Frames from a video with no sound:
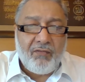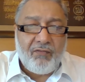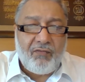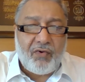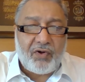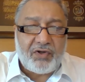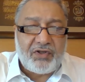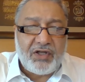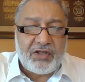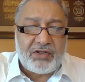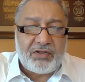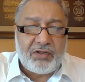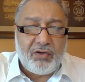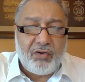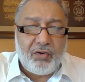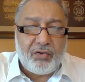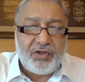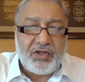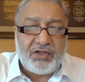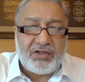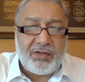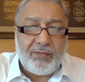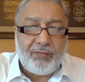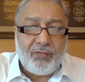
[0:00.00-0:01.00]
For this
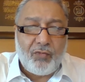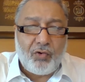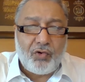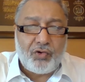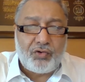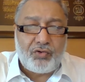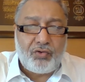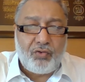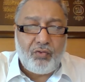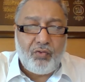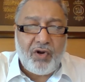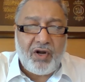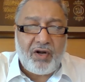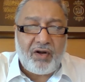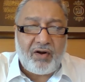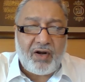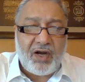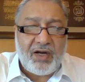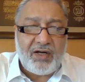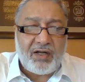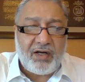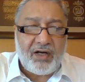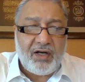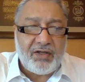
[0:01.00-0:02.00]
alone is the most true and
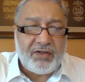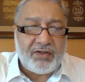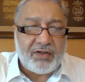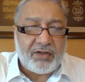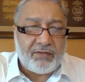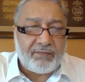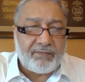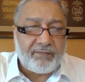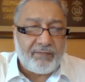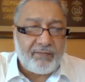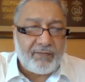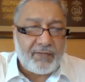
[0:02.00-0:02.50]
right religion.